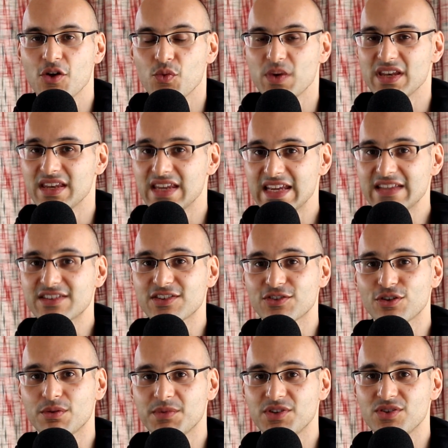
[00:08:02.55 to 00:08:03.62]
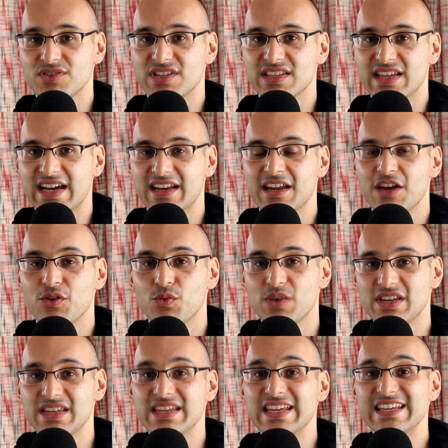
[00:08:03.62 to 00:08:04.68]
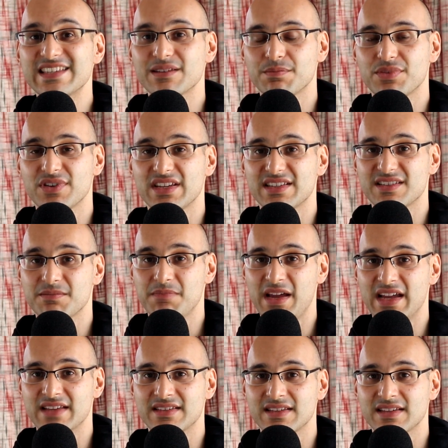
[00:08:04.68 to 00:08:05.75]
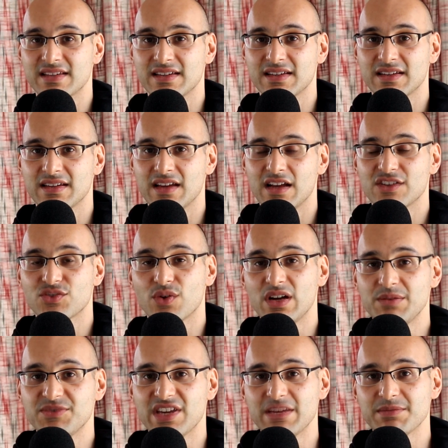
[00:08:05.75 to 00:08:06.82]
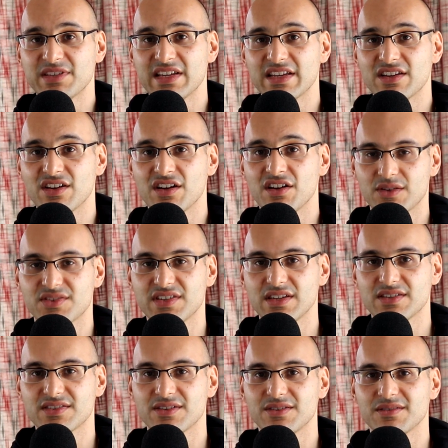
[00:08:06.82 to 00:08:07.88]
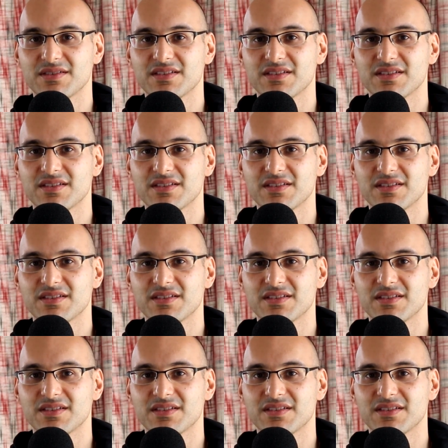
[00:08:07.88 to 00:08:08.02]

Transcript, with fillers: We need to stop using that. We need to put it to bed. And so I'm James Linker. I'll see you soon.